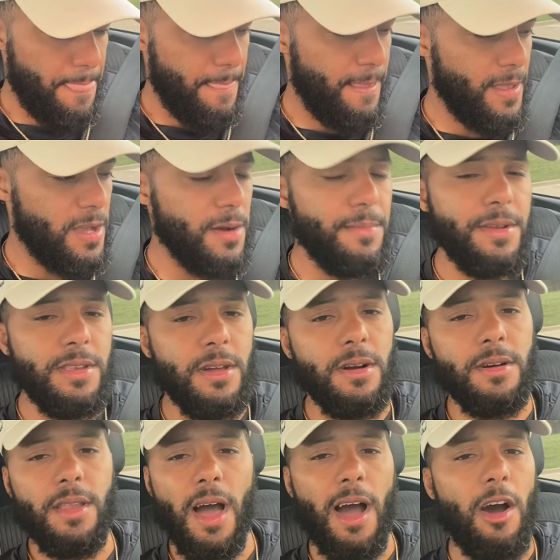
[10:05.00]
He could be
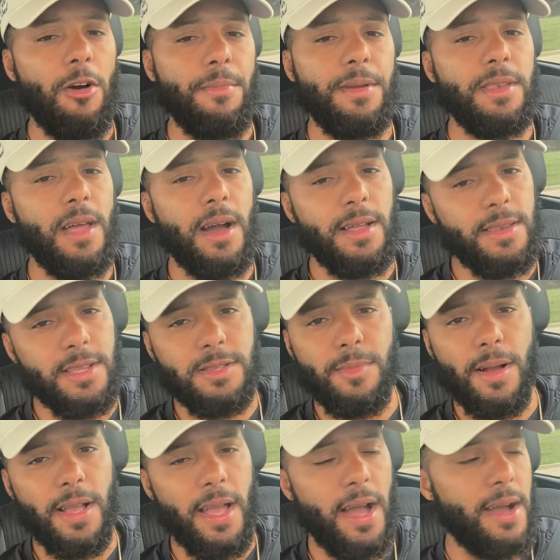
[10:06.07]
done. I hope he not. That's
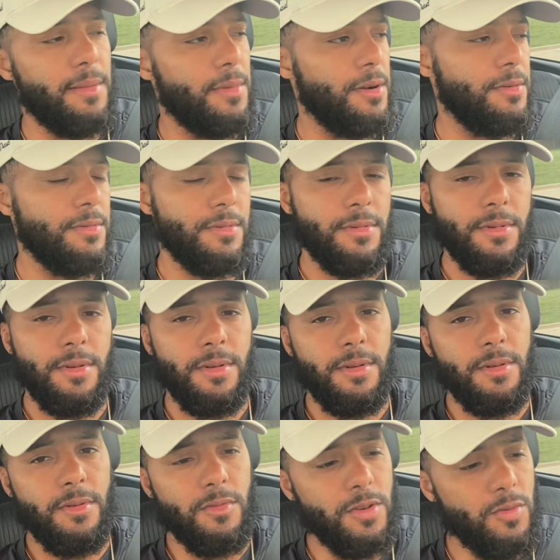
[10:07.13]
my guy, bro.
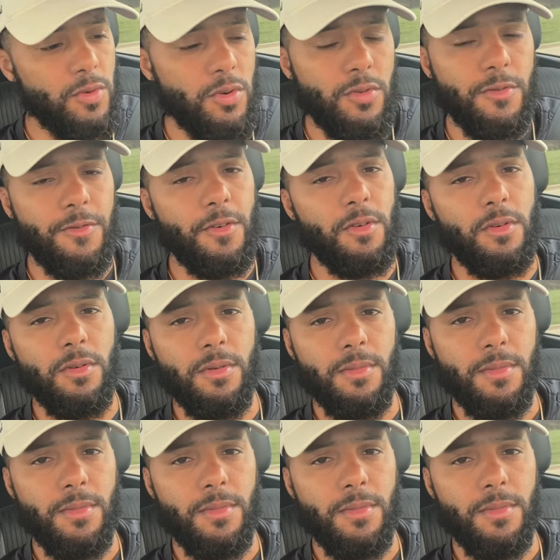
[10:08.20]
We rooting for him.